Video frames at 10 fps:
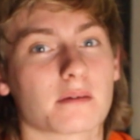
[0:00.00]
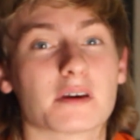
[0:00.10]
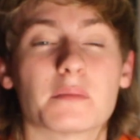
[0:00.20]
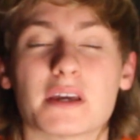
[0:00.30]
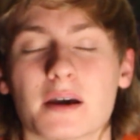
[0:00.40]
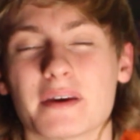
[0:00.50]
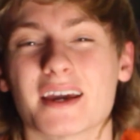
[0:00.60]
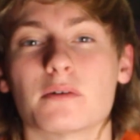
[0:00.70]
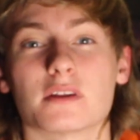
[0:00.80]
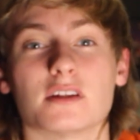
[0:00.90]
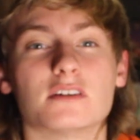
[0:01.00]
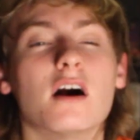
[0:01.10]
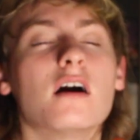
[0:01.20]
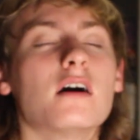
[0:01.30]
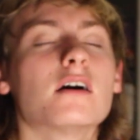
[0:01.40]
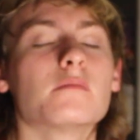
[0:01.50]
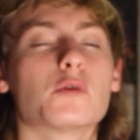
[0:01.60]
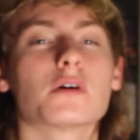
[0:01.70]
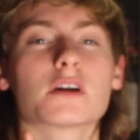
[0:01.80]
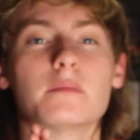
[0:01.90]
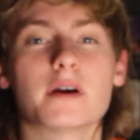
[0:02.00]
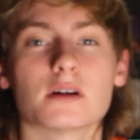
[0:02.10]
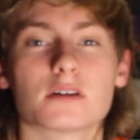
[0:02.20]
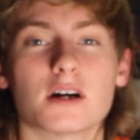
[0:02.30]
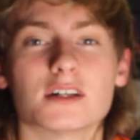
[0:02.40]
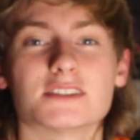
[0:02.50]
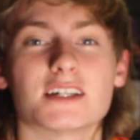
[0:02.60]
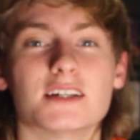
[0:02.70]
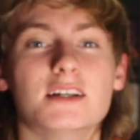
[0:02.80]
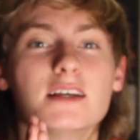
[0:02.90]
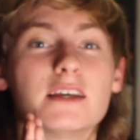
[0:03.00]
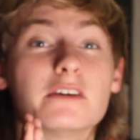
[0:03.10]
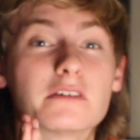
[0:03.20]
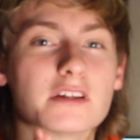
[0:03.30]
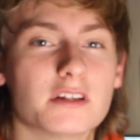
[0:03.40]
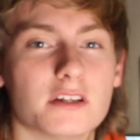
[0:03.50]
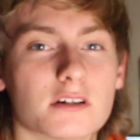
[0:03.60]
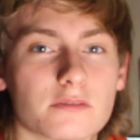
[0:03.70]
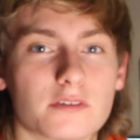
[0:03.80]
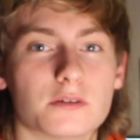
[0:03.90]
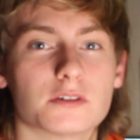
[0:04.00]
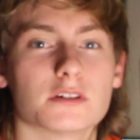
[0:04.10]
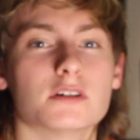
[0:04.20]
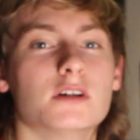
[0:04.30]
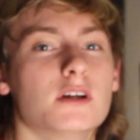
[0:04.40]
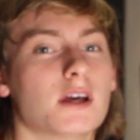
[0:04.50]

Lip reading: I'm going to be coming out with a ton more Camaro content here in the near future.